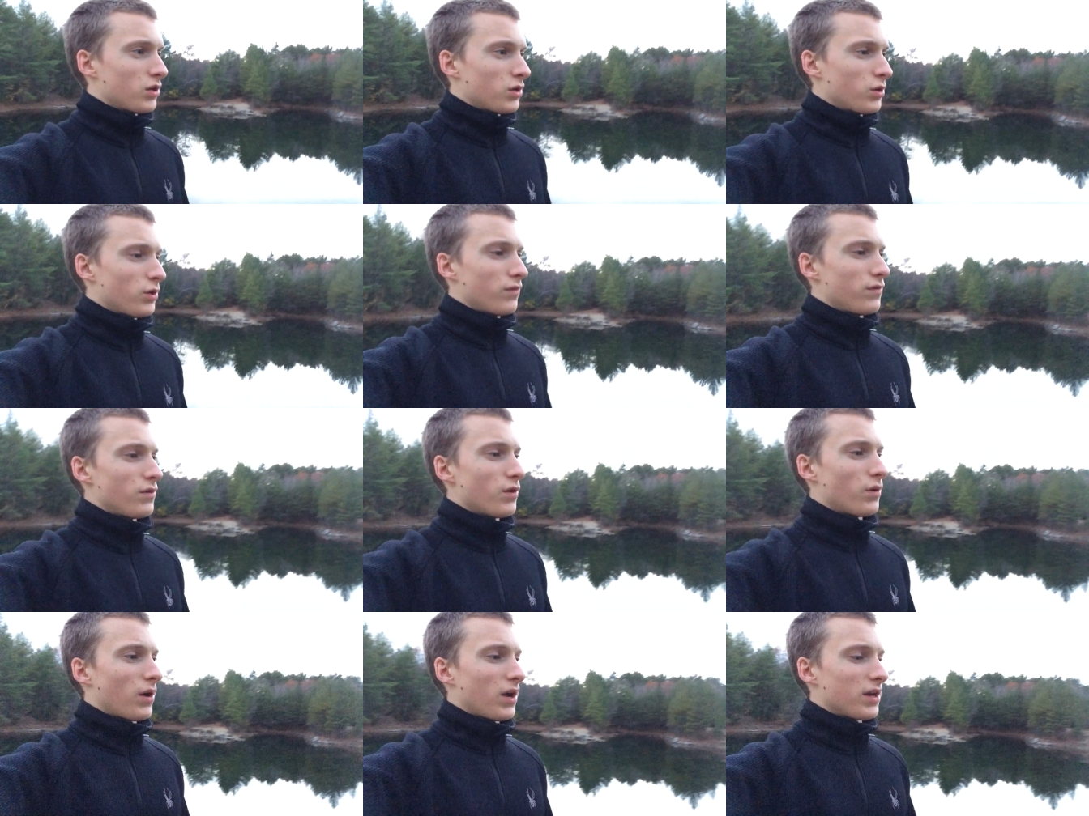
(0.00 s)
you
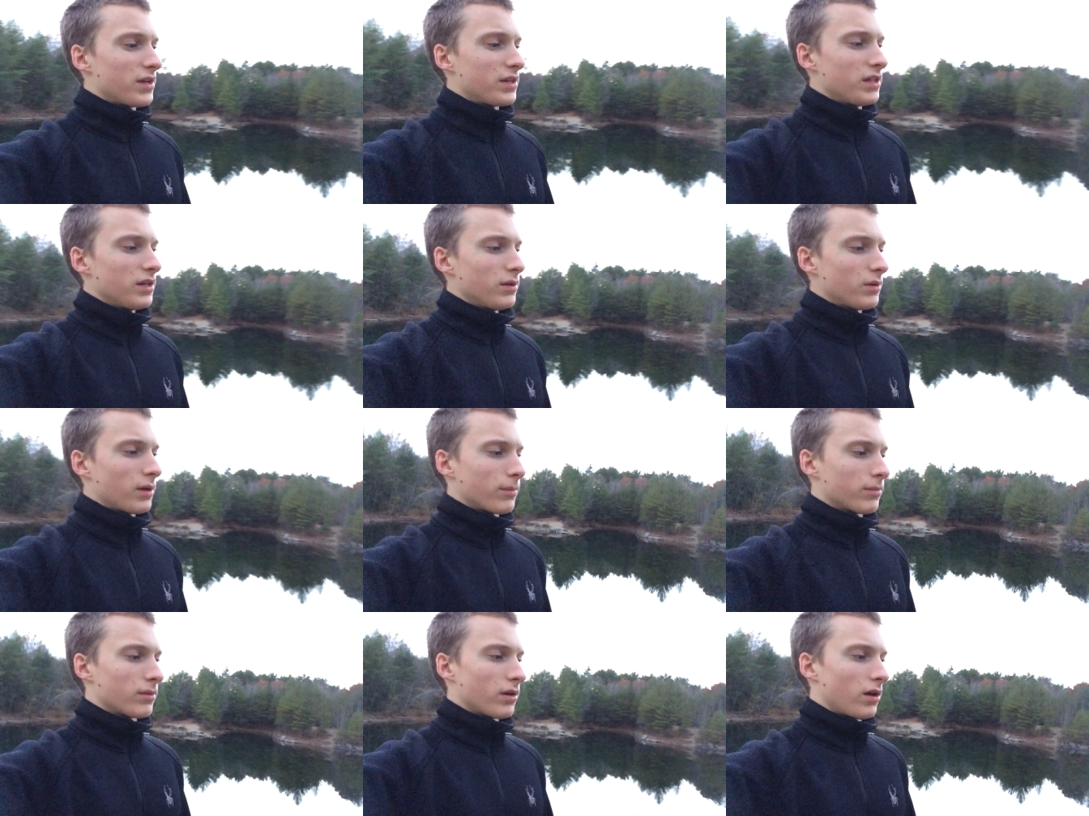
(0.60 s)
have no idea
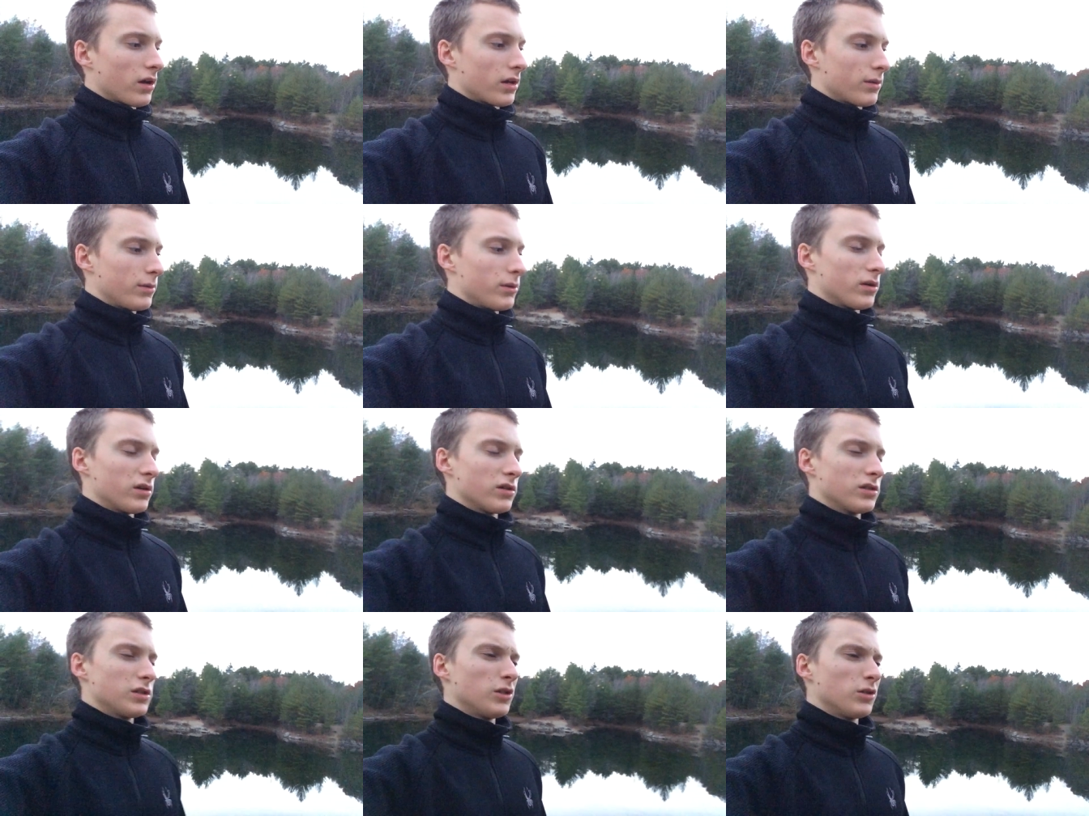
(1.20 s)
what I'm talking
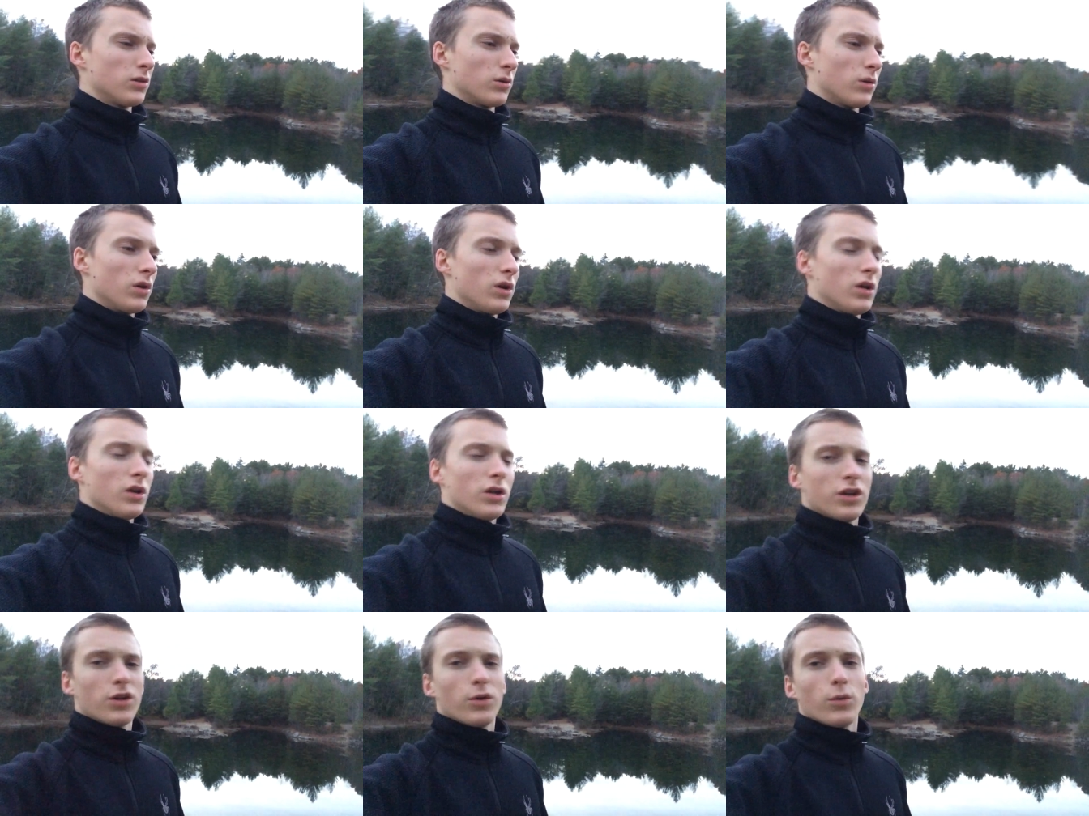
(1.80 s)
about, because you
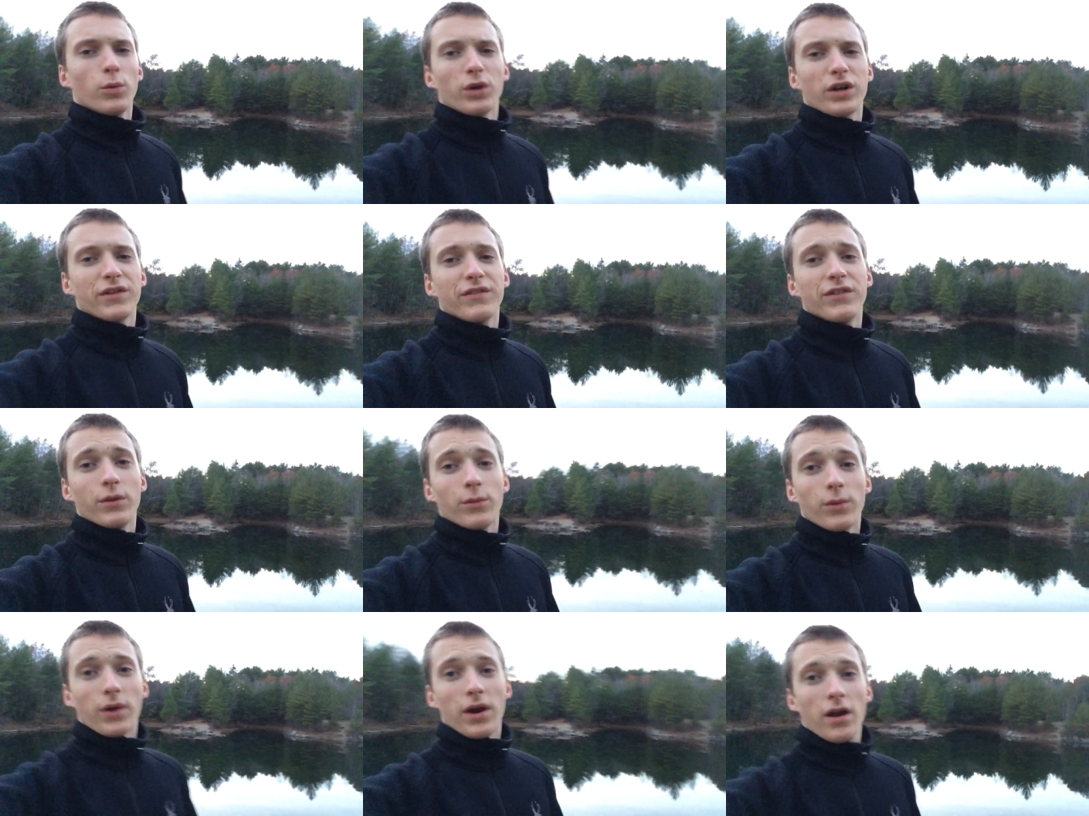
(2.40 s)
weren't
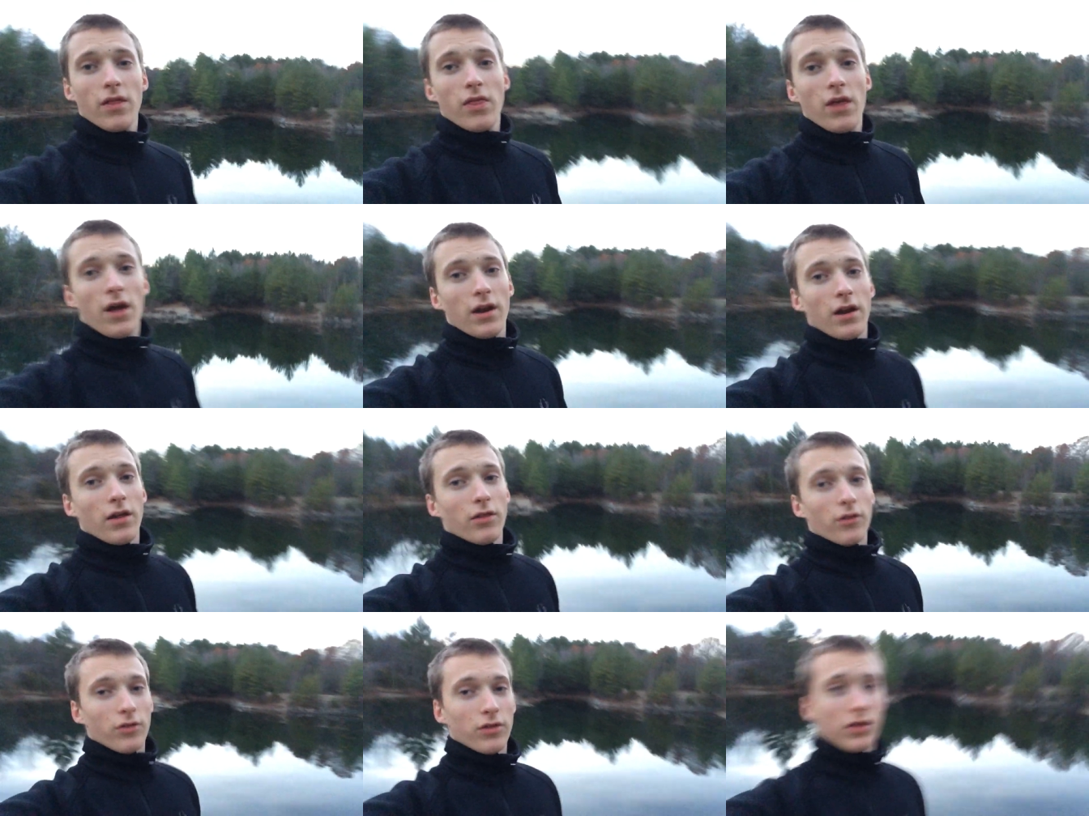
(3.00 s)
even aware that
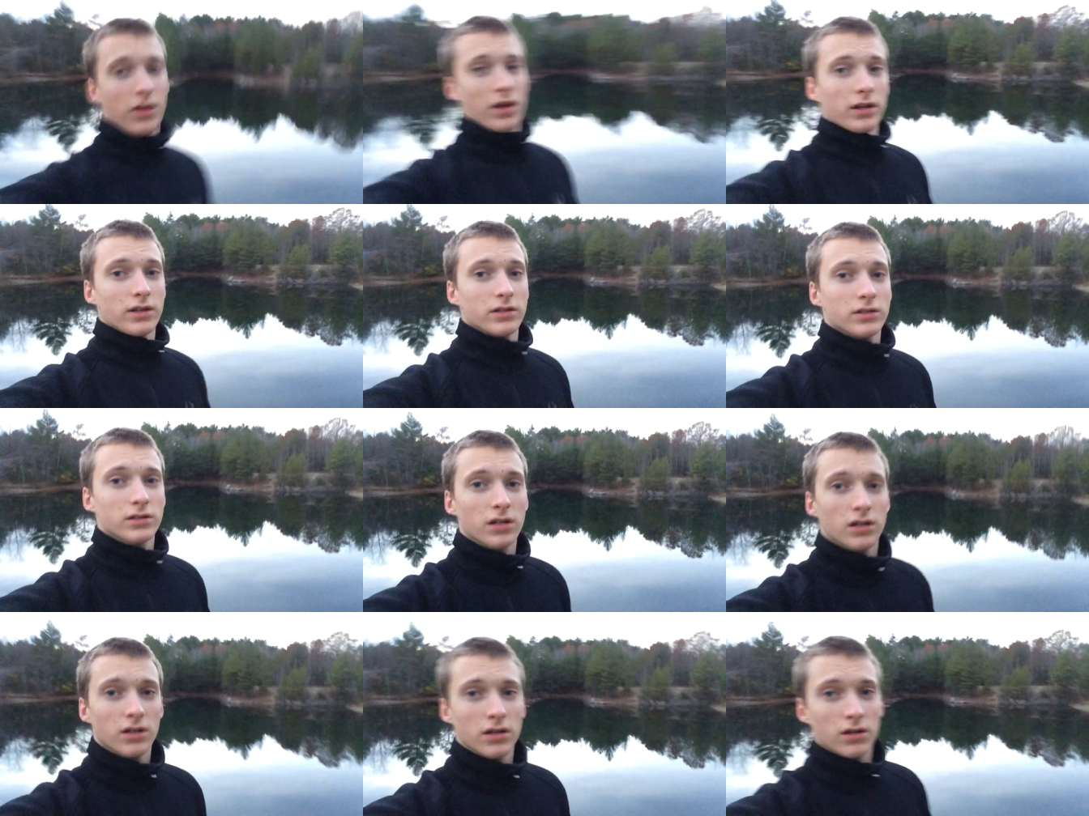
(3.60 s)
other
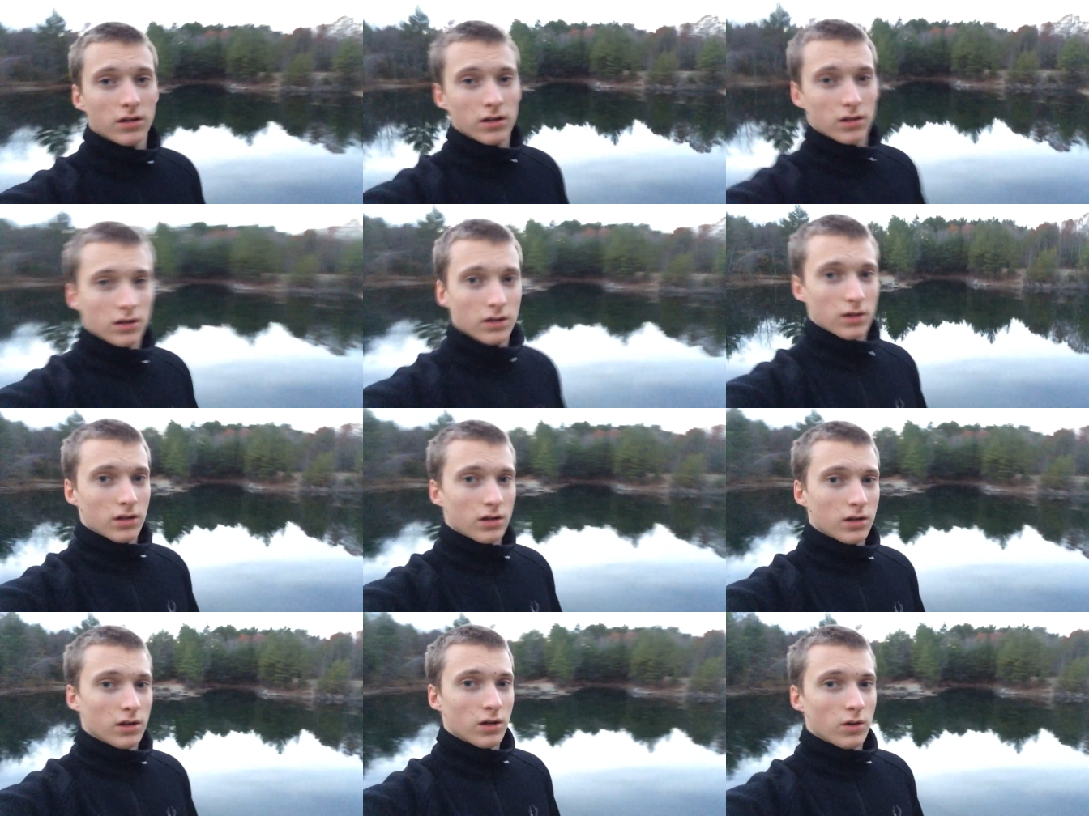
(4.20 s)
things
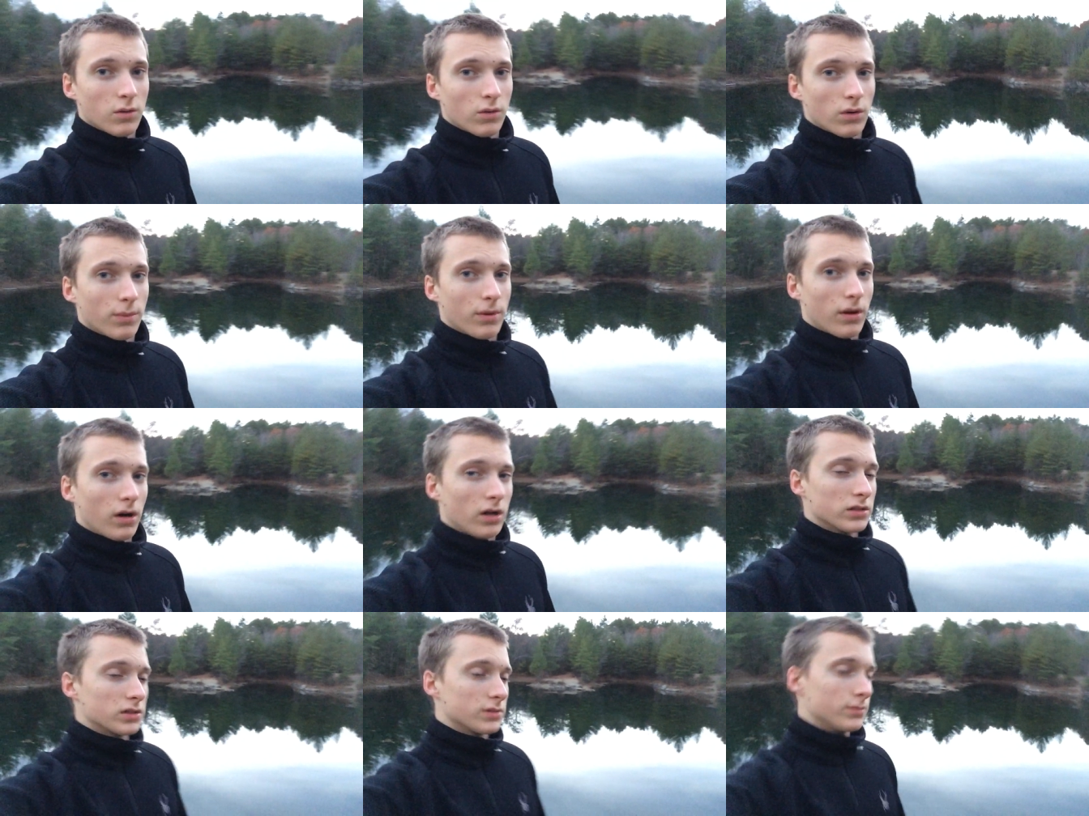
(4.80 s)
were
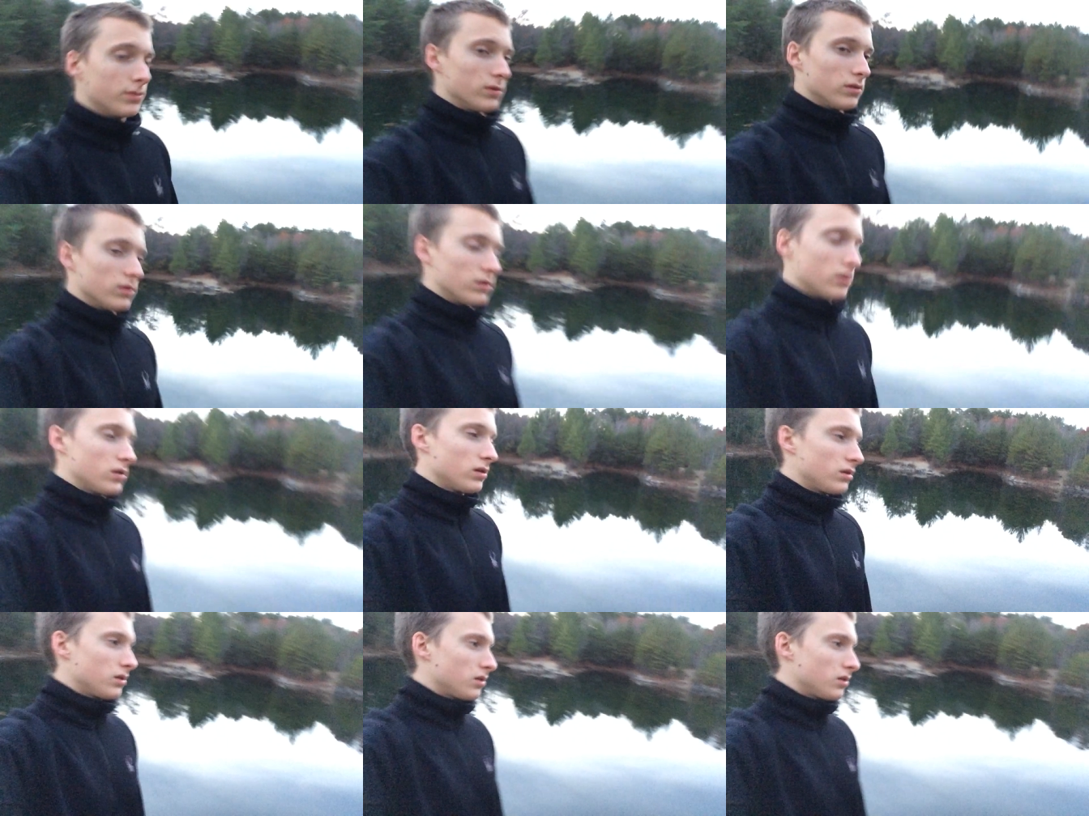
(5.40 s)
possible.